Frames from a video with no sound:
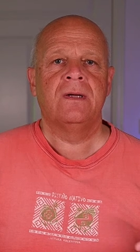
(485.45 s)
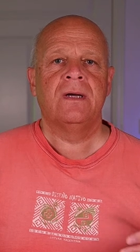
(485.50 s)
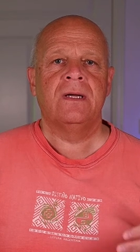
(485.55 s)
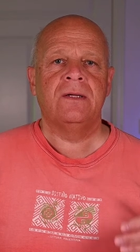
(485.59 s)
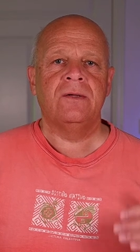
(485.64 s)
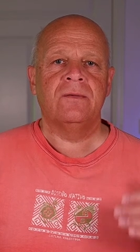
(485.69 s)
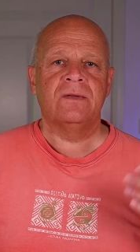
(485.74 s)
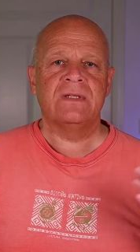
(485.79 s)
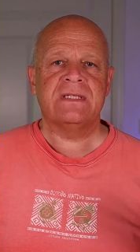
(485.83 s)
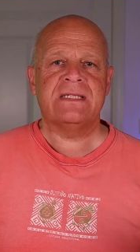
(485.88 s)

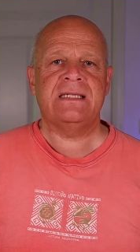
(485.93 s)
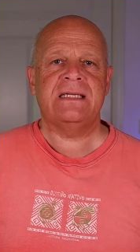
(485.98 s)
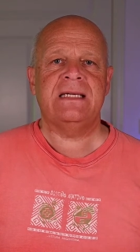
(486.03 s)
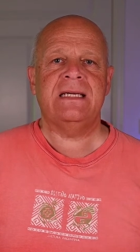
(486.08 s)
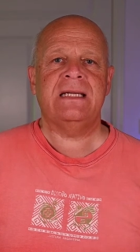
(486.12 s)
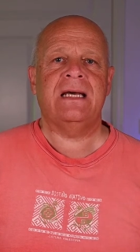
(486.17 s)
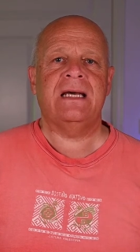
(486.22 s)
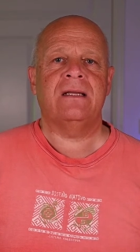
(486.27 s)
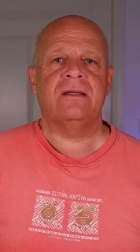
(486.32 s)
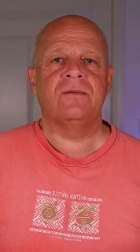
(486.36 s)
And you will
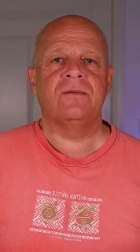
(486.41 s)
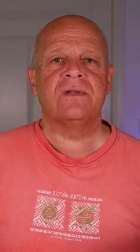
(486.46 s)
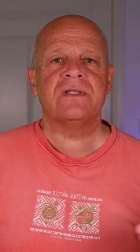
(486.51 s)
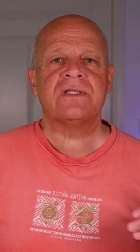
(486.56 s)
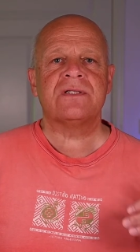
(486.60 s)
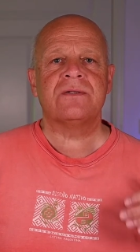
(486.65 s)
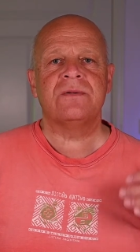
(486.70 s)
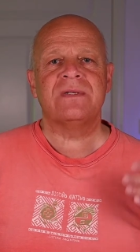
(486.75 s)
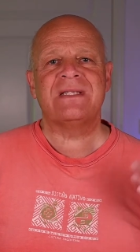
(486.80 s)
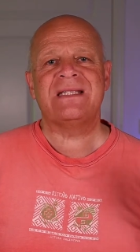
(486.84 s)

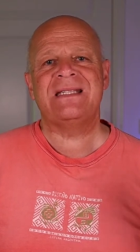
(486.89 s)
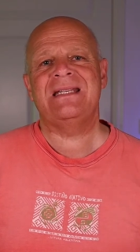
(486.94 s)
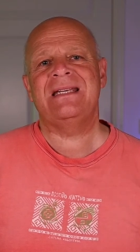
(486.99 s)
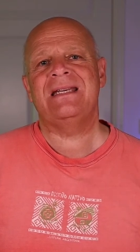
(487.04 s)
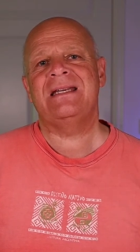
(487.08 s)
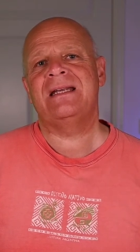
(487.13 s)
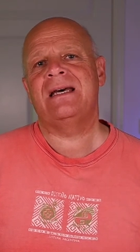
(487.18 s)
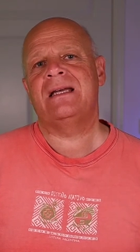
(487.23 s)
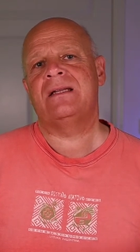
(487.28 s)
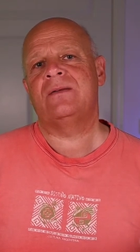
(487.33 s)
soon
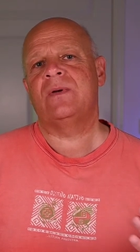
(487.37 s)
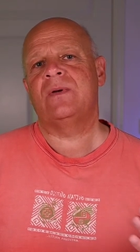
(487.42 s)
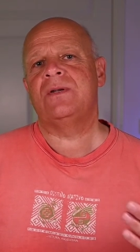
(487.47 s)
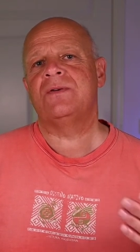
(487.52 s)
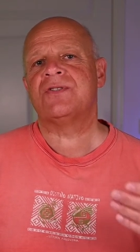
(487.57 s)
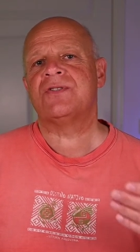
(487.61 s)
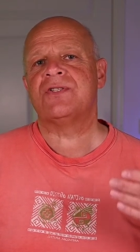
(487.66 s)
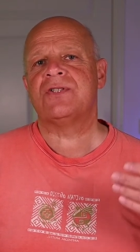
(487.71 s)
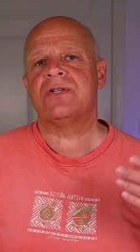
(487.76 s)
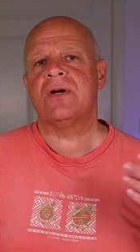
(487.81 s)
see that when
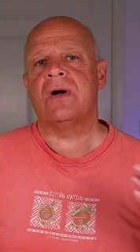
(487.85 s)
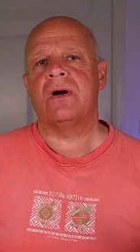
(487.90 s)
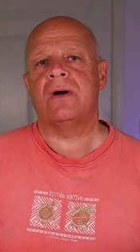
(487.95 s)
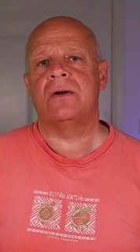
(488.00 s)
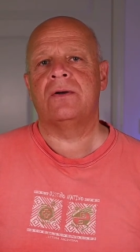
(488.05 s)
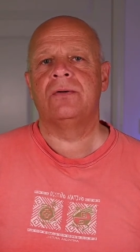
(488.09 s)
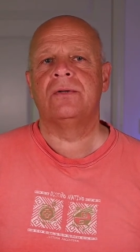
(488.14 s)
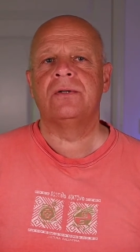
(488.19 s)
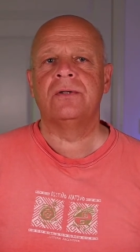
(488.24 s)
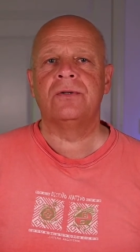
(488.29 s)
you
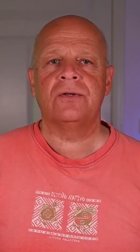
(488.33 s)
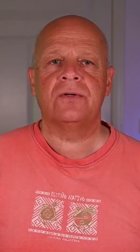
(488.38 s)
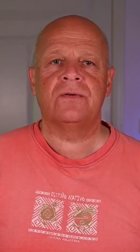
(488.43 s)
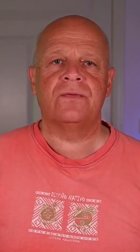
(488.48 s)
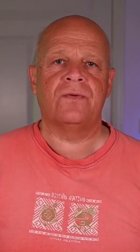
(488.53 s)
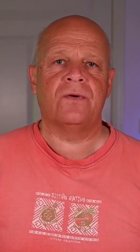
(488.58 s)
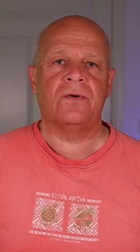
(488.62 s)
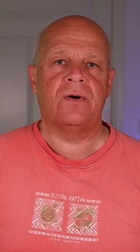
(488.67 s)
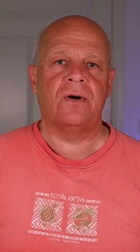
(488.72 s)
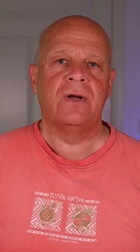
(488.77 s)
start to look
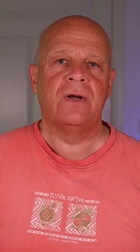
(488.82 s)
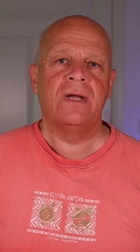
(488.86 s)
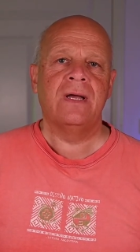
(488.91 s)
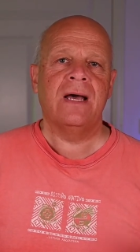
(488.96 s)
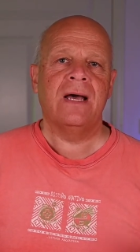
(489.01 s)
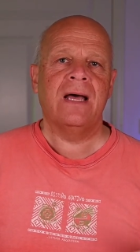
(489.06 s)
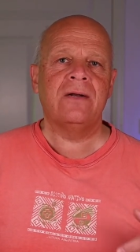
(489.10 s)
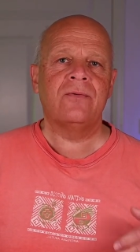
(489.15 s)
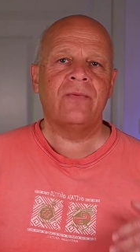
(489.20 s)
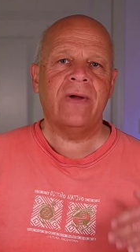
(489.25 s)
for
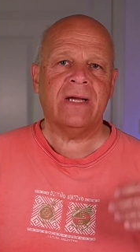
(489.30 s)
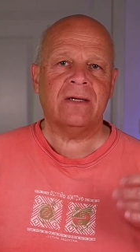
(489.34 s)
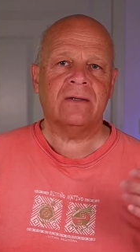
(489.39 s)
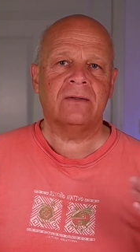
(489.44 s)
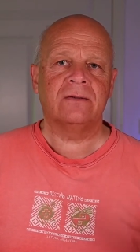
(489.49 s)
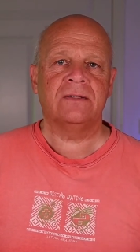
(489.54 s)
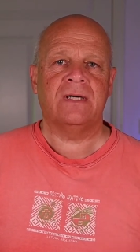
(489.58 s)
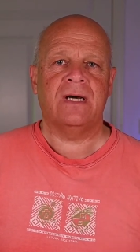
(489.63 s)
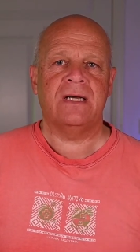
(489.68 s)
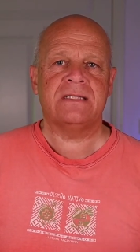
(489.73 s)
and
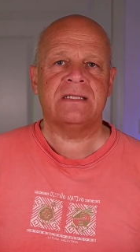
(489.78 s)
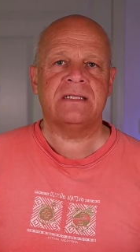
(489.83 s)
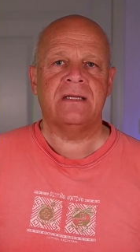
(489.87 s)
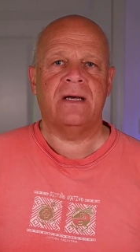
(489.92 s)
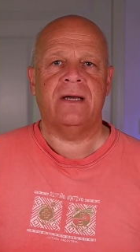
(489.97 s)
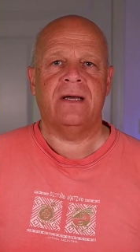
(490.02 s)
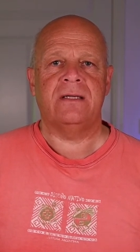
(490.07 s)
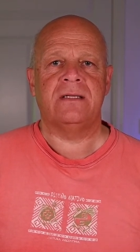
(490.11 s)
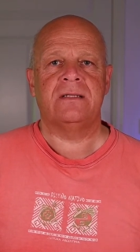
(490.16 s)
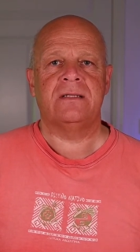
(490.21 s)
recognize
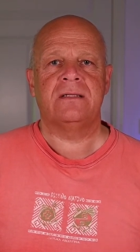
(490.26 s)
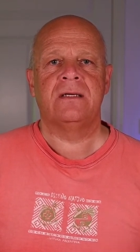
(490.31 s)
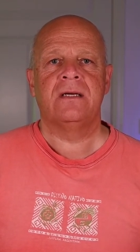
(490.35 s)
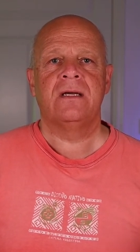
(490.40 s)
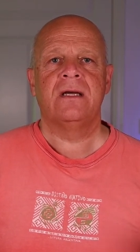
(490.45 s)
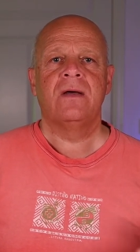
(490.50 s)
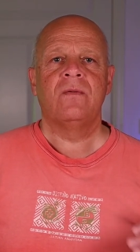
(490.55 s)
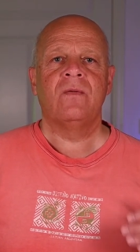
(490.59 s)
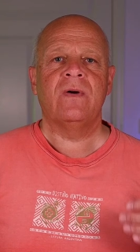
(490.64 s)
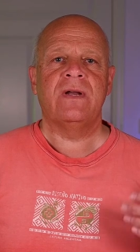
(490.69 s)
light.
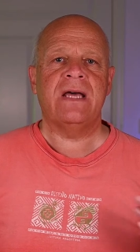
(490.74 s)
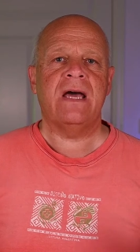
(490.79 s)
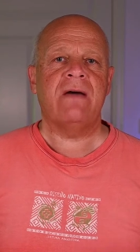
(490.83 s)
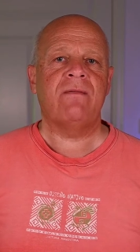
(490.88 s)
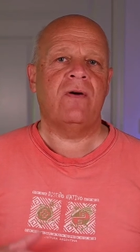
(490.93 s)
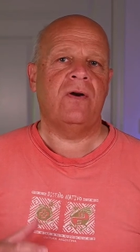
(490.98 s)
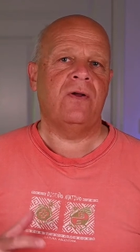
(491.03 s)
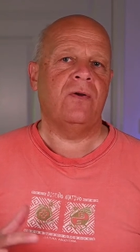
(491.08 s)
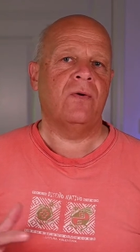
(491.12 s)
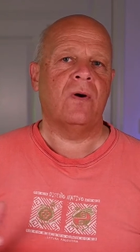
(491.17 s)

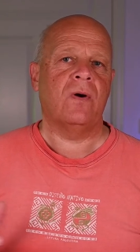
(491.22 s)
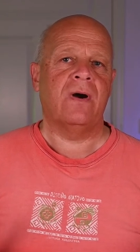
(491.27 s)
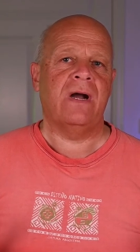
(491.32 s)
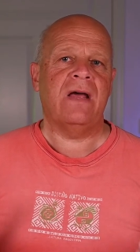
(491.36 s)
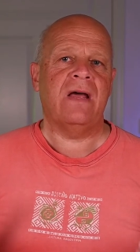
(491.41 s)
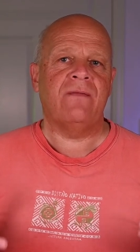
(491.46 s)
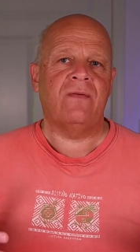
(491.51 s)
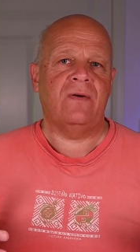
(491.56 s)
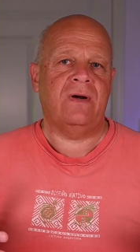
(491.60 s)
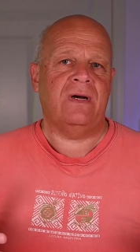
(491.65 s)
Whenever you
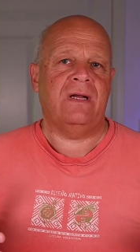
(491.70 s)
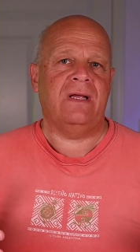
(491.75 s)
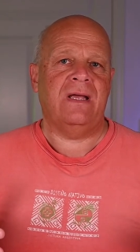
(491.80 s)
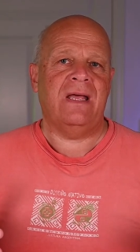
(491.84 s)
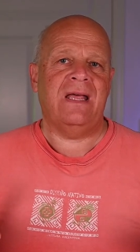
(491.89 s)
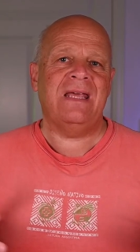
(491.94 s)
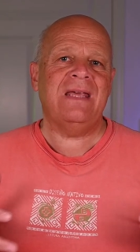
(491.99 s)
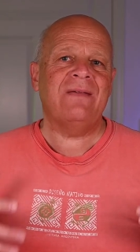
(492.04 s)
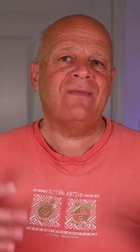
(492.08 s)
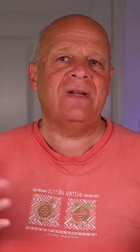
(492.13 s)
are,
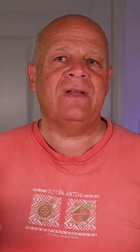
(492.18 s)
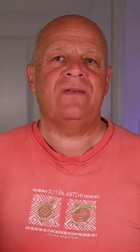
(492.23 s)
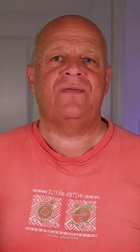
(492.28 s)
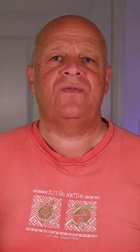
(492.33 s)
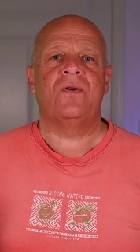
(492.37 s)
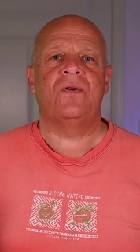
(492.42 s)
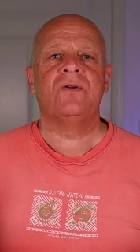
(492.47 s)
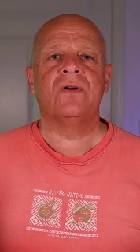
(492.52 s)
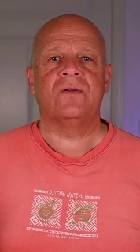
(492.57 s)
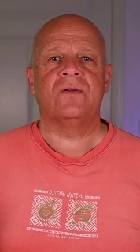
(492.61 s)
even
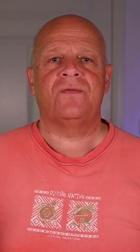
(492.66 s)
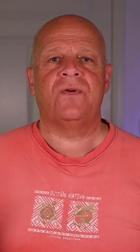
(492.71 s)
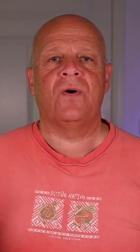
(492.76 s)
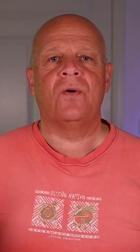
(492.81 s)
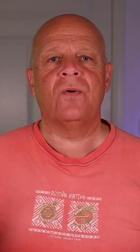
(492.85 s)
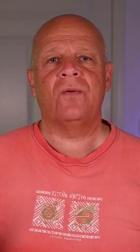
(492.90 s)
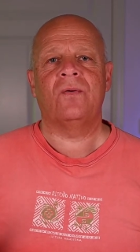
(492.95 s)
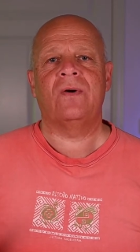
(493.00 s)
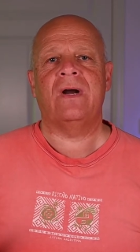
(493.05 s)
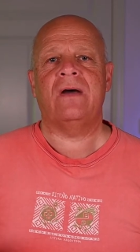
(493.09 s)
if you're not
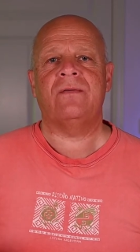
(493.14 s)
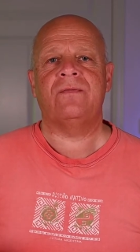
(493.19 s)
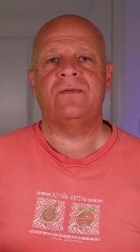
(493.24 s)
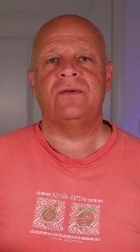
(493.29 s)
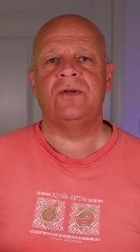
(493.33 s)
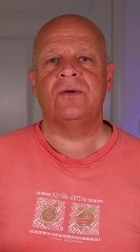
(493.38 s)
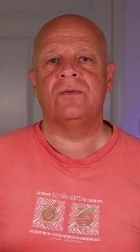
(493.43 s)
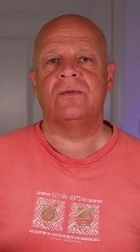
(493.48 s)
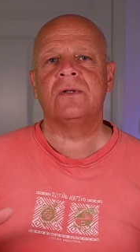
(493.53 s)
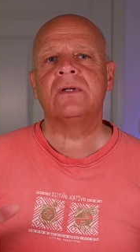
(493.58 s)

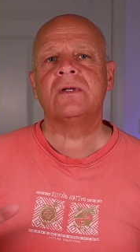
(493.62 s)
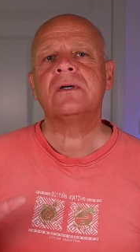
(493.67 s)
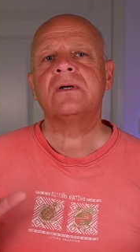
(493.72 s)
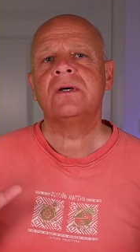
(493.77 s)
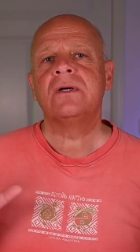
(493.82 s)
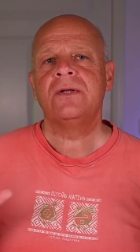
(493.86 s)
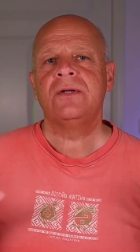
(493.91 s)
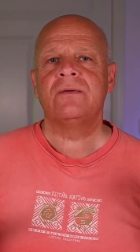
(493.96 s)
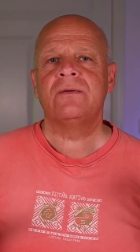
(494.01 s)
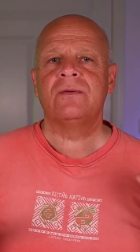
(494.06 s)
photographing, you
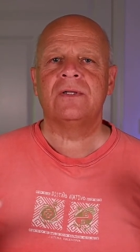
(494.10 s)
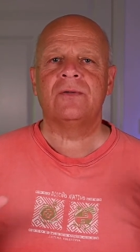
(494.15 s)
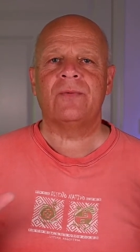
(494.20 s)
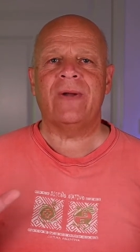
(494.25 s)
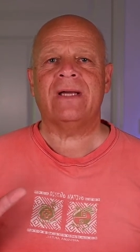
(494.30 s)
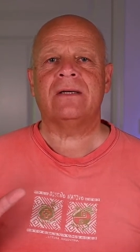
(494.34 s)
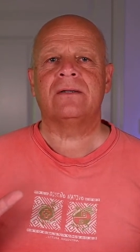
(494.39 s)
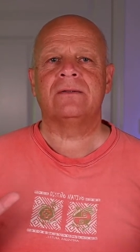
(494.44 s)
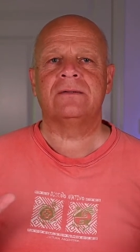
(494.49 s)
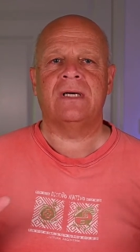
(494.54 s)
will
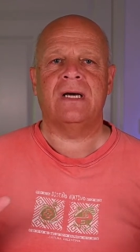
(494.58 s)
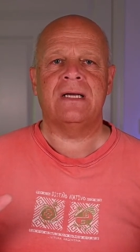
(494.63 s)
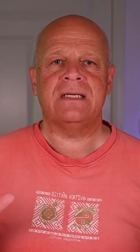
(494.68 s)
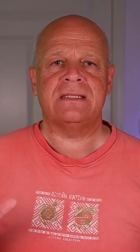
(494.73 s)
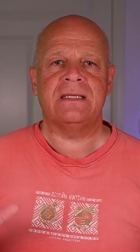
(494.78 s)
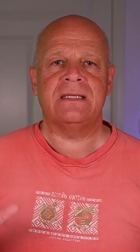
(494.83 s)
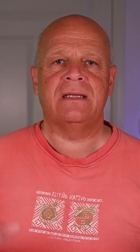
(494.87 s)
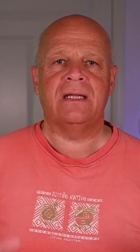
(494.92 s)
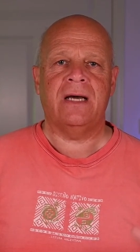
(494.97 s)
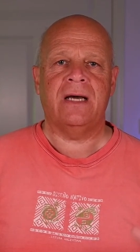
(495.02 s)

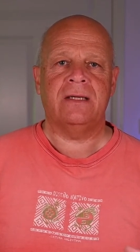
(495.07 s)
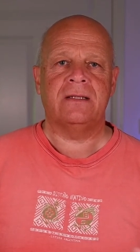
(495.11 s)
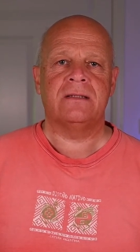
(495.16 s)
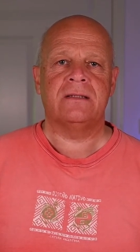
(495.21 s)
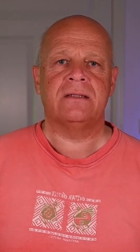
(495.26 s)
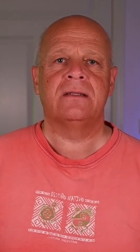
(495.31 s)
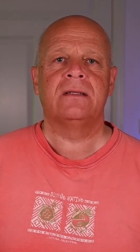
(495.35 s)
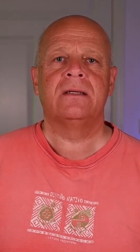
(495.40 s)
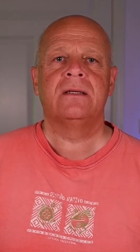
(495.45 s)
recognize the light.